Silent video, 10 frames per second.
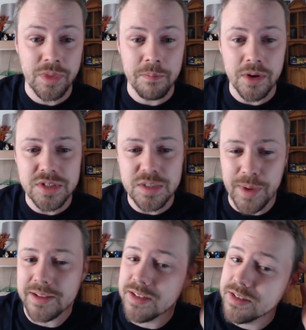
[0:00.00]
Most of these
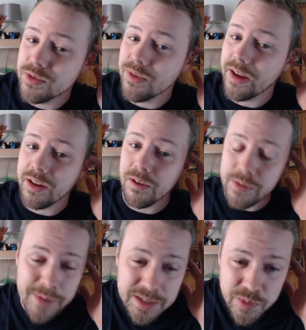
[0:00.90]
bands I need to do a ranking of.
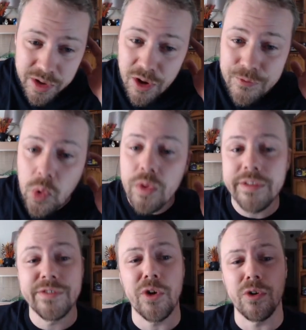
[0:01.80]
It makes me want to go through all the
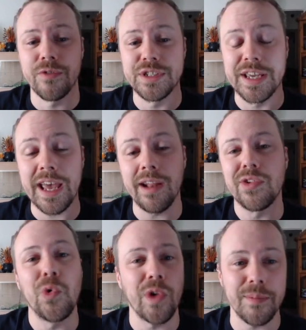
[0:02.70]
discographies again
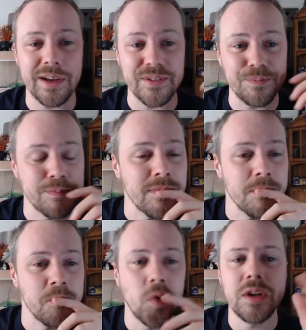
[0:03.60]
talking about them.
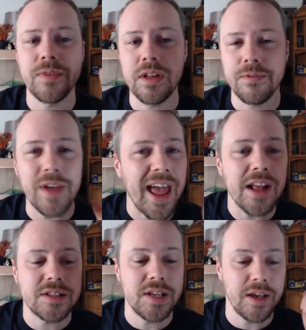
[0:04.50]
Winterfylleth,
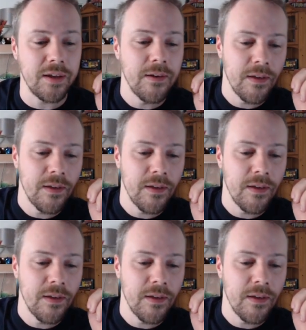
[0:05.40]
S tier.